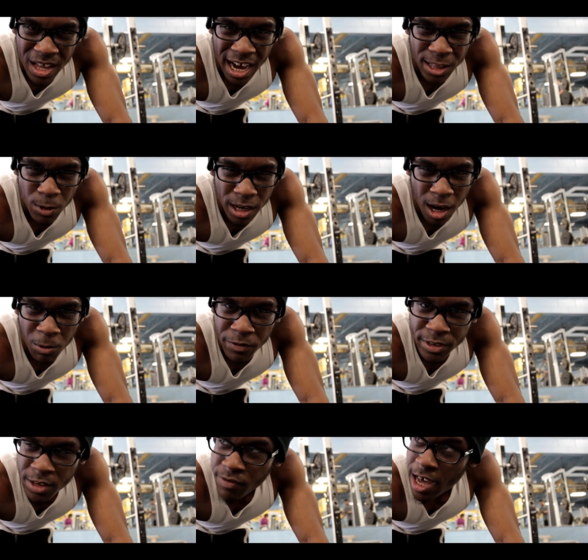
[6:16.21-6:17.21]
I know I got
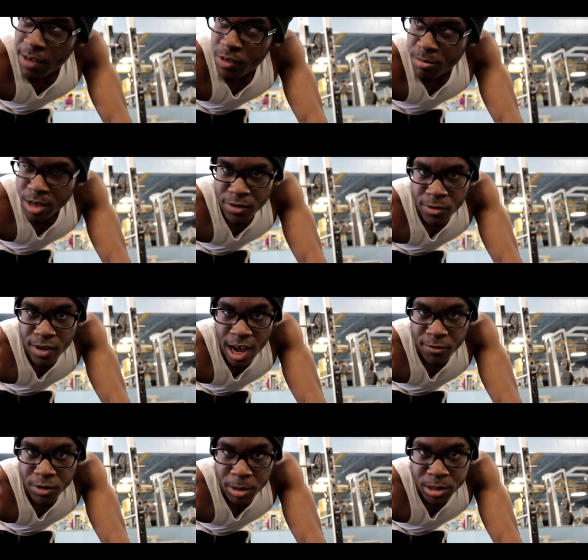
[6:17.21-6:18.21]
155 in me for
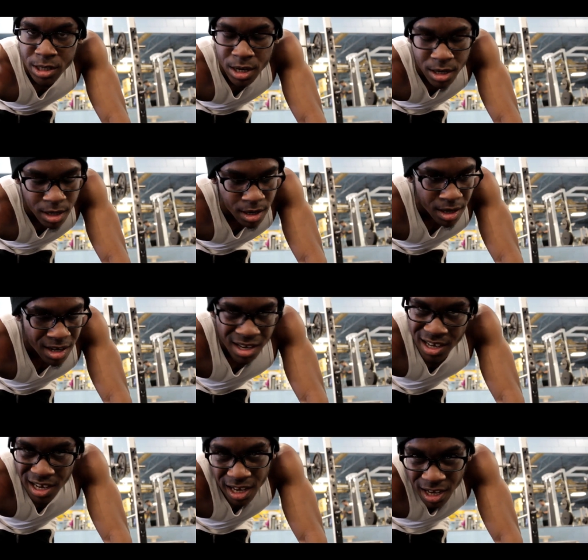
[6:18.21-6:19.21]
five reps.
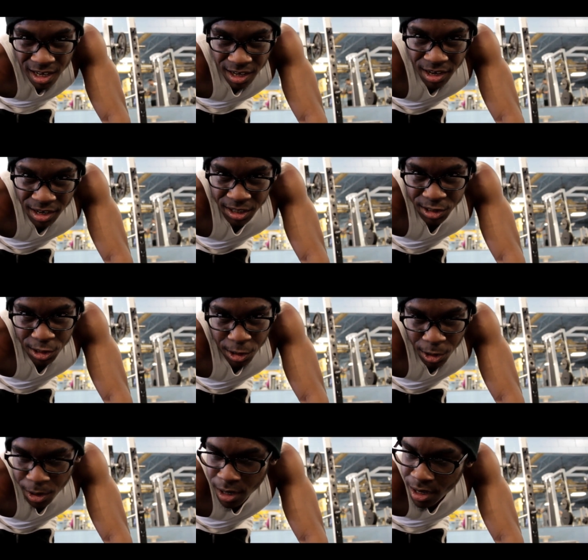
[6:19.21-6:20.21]

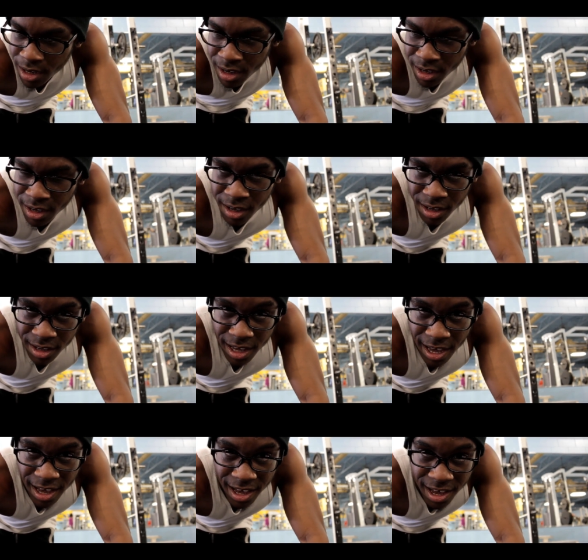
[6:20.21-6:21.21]
So
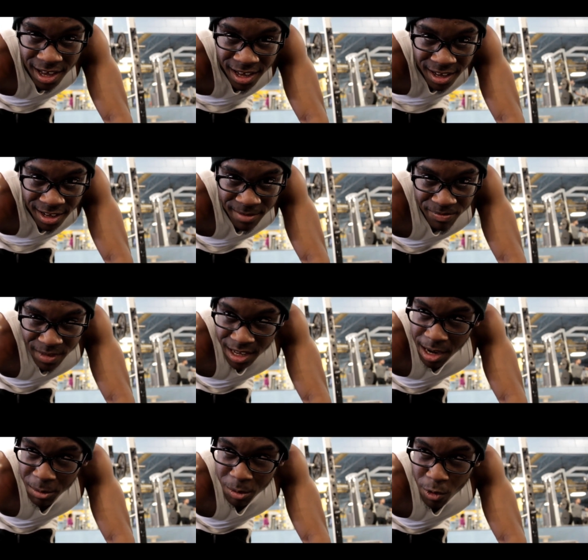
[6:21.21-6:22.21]
yeah,
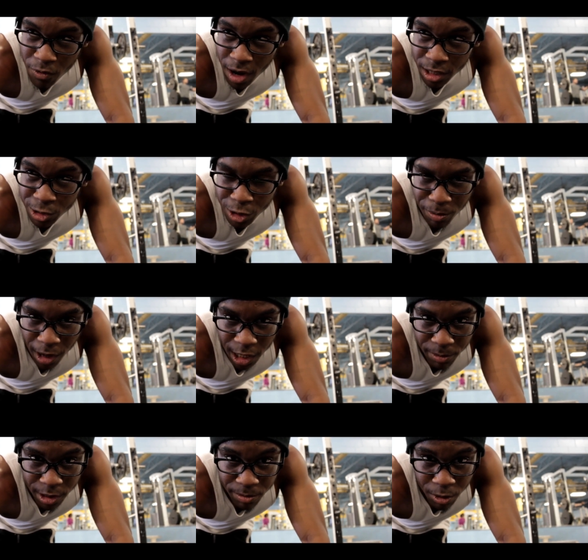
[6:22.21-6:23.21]
I'm gonna move on to the
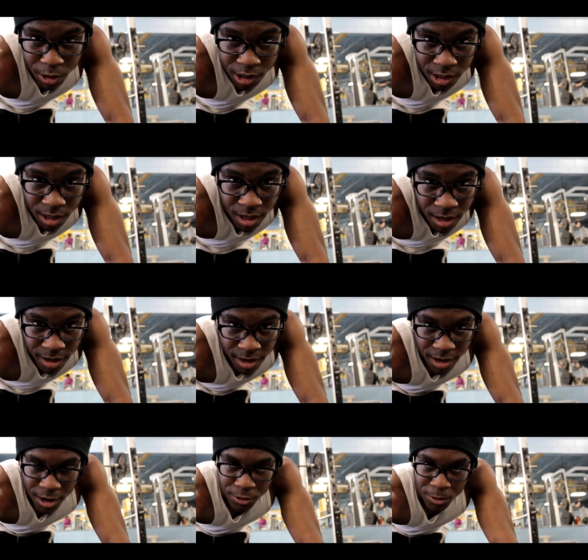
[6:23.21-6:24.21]
bodybuilding portion of
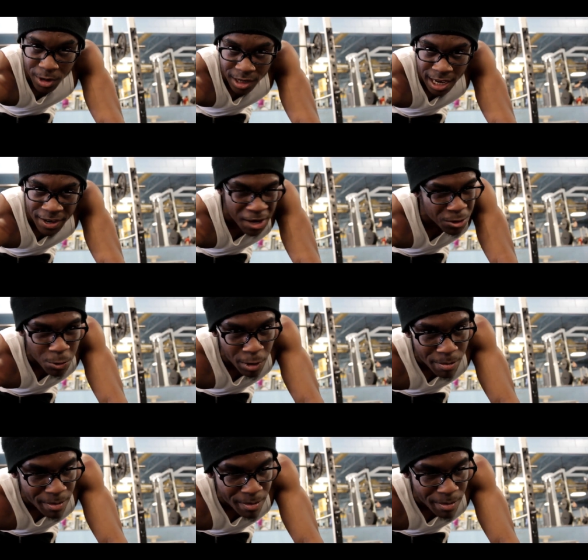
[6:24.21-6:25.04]
the workout. I don't know where